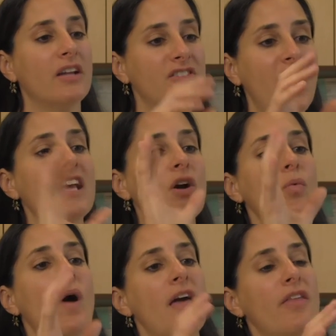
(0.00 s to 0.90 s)
take
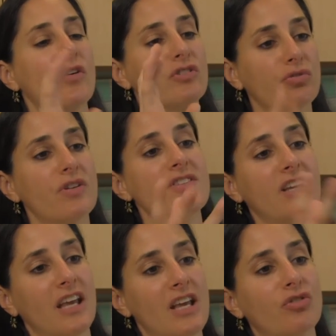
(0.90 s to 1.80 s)
away their
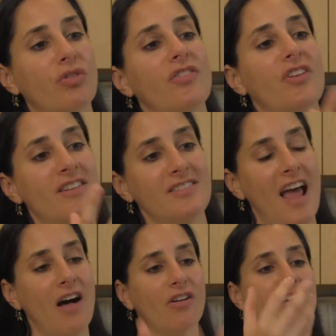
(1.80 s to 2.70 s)
intrinsic interest and
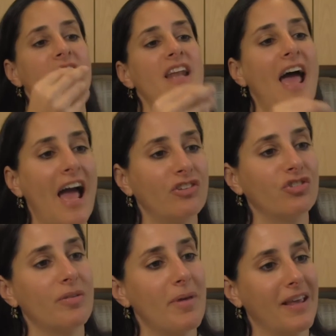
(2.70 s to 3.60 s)
talent in
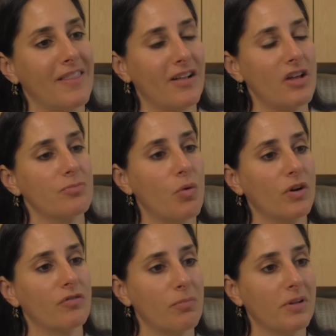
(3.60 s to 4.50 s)
actually making the classroom a
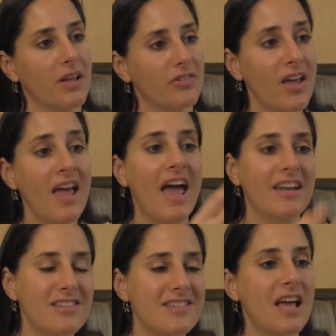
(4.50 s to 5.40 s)
wonderful place and
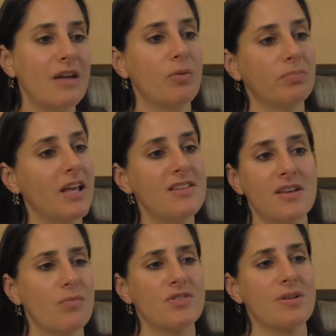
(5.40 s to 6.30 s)
instead replace
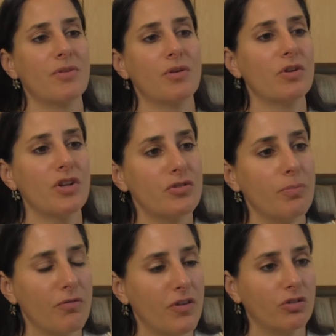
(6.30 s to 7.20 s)
it with something really
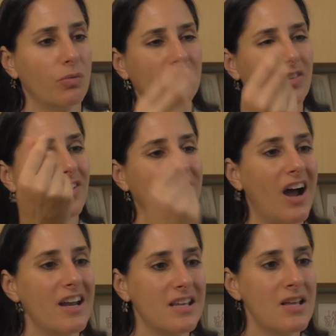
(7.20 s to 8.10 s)
superficial, which is a
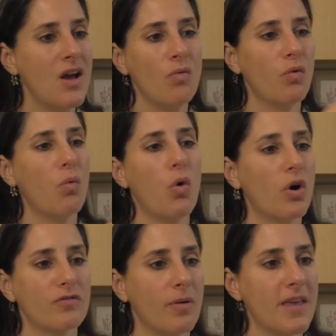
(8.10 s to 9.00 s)
tiny
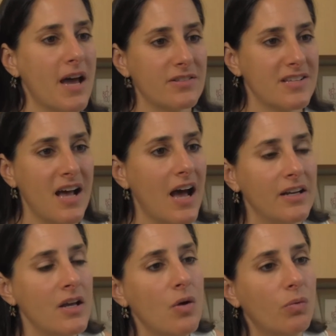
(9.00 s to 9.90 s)
reward from the outside,
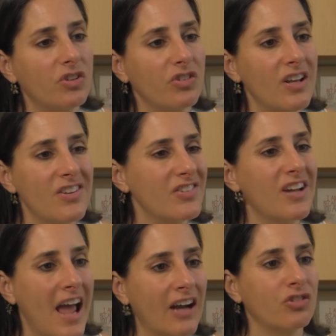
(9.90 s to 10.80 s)
which isn't
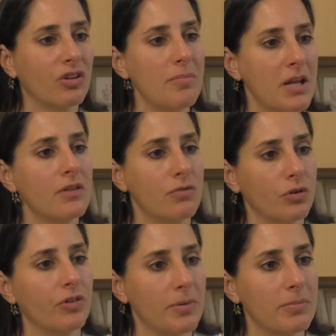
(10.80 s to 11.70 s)
actually meaningful
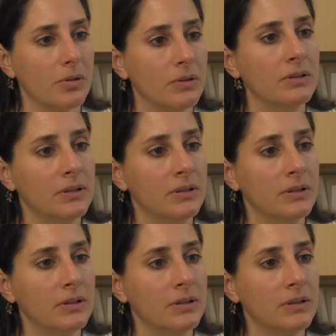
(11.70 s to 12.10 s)
to people.